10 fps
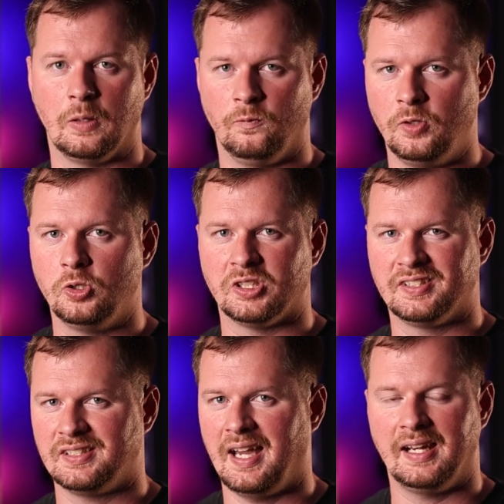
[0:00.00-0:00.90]
Confusion,
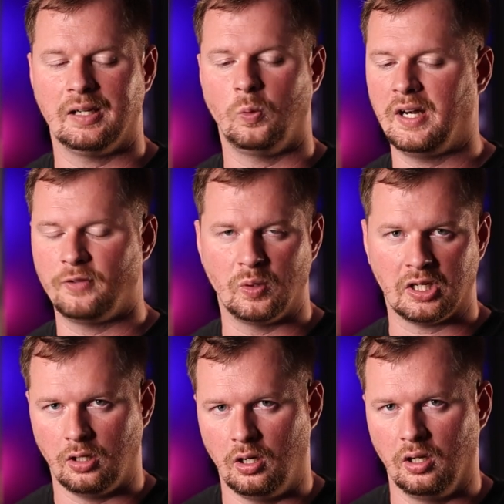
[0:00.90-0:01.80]
Static, whatever you want to
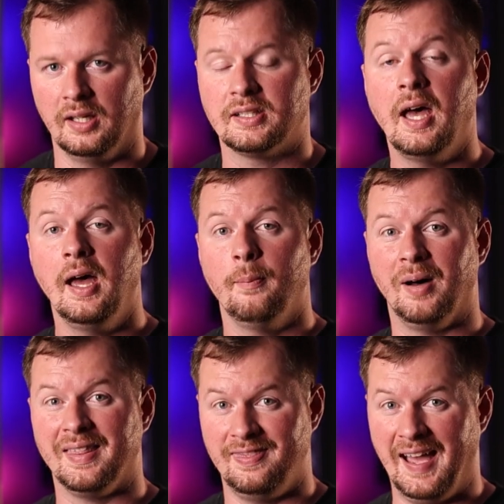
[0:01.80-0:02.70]
call it,
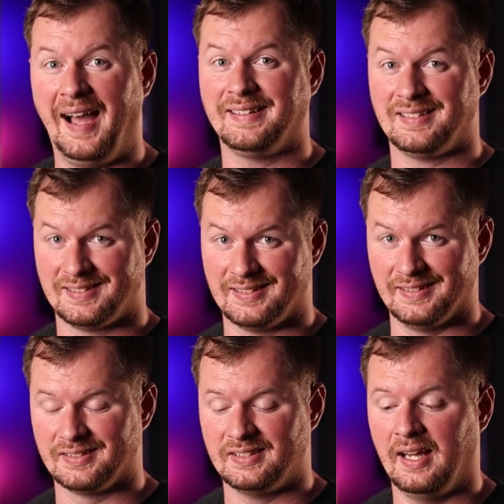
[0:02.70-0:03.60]
but that
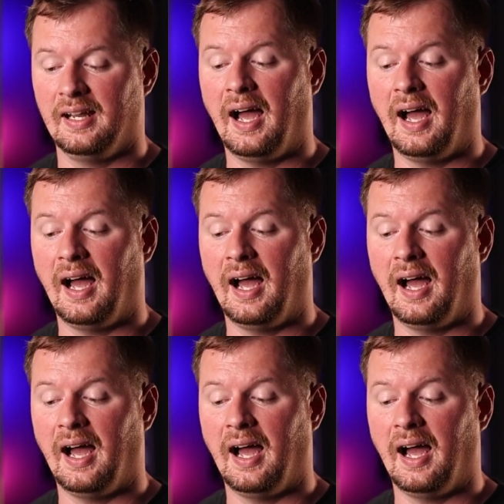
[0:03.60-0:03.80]
Sunset.